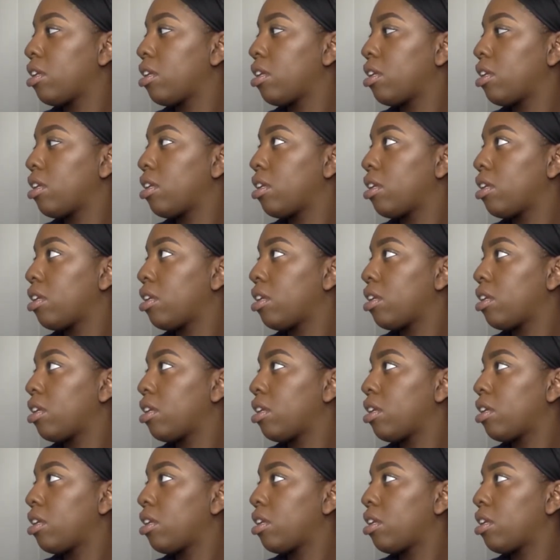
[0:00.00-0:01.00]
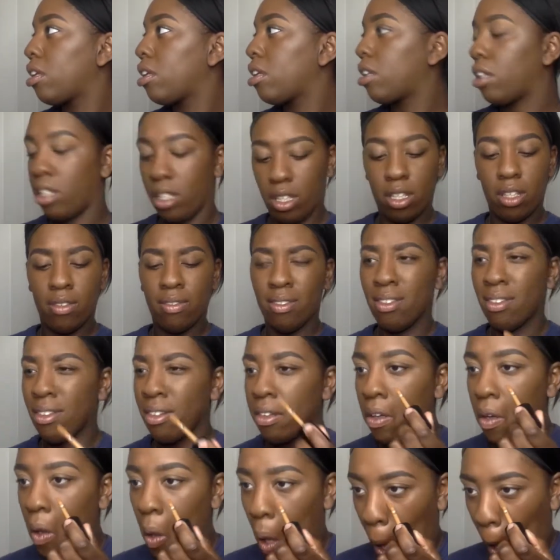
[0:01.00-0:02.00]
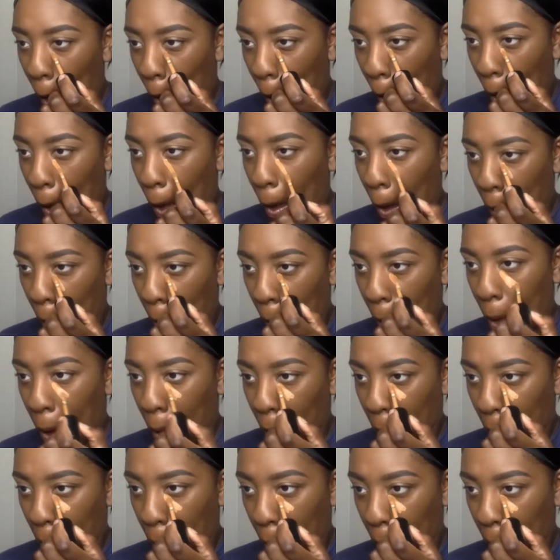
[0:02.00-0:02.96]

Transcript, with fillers: but I would wear the concealer, because like, it's very heavy